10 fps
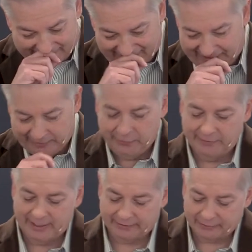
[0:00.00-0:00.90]
He knew
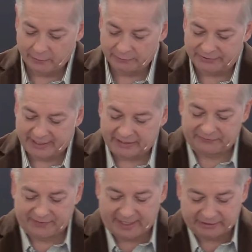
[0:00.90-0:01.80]
that his own
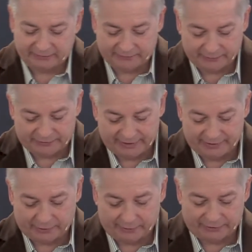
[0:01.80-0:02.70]
satisfaction for sin
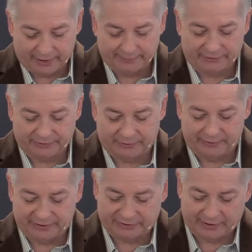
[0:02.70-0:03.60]
is our substitute,
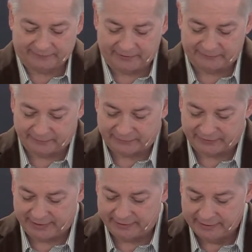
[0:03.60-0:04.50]
his suffering for
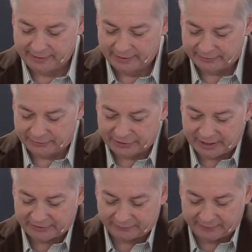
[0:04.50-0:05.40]
sin, the
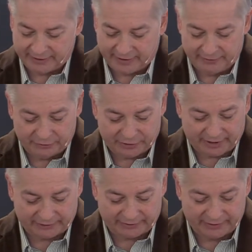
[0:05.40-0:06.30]
just for the
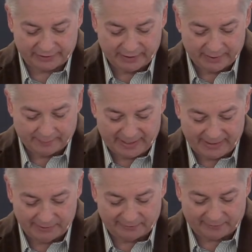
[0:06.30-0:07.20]
unjust, his
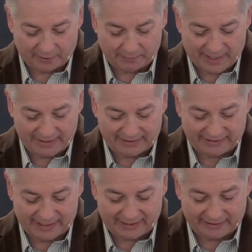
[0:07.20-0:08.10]
payment of our mighty
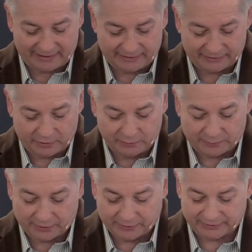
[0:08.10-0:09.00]
debt in his own
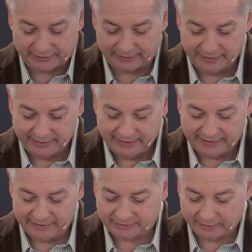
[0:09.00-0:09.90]
person,
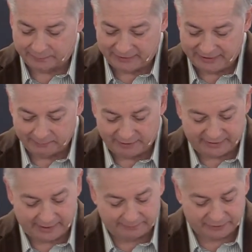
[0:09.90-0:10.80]
his complete
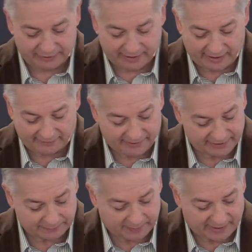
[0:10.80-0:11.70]
redemption of
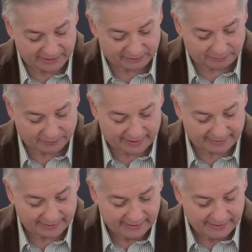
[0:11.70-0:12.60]
us by his
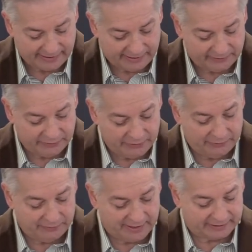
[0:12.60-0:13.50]
blood. He
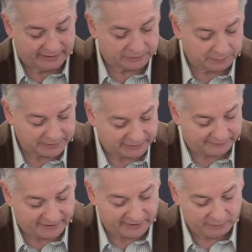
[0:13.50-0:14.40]
knew that this was the
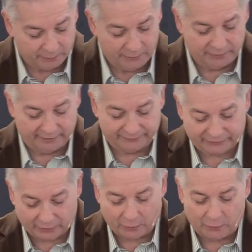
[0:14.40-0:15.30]
very root of
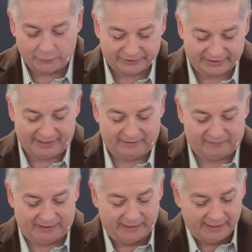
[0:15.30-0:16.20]
soul
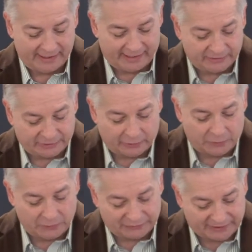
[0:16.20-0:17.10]
saving and
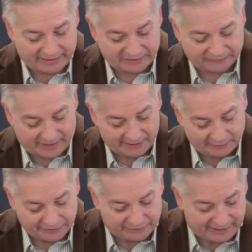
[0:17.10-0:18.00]
soul satisfying
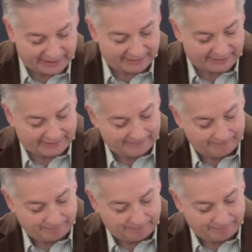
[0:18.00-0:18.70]
Christianity.